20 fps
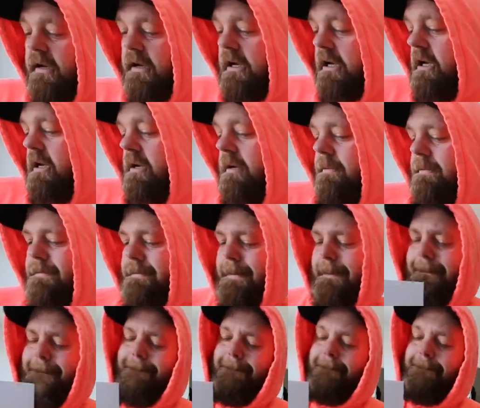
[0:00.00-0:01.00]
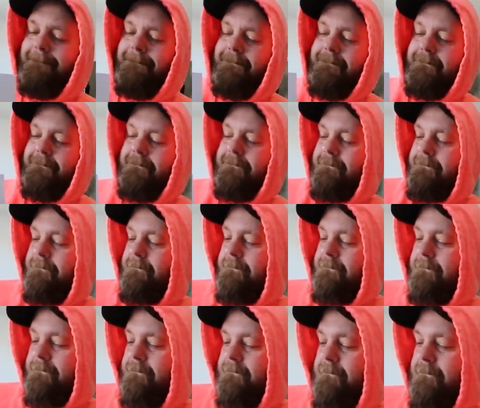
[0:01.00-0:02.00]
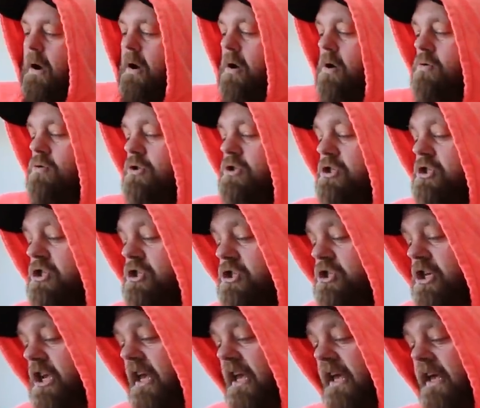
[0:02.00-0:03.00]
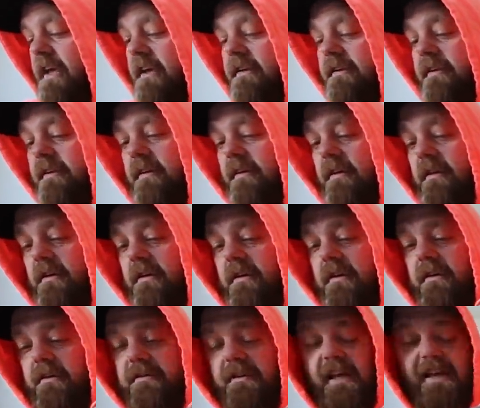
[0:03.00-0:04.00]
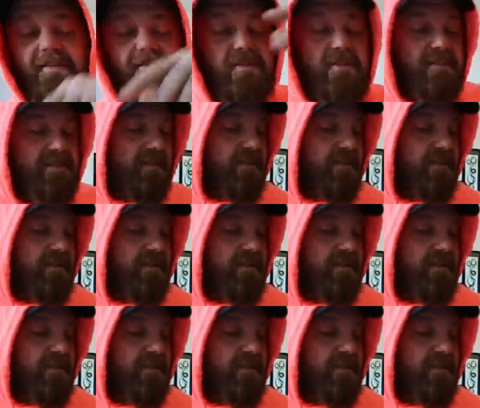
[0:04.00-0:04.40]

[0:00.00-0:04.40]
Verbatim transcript: Um, Hmm. Oh shit. They even,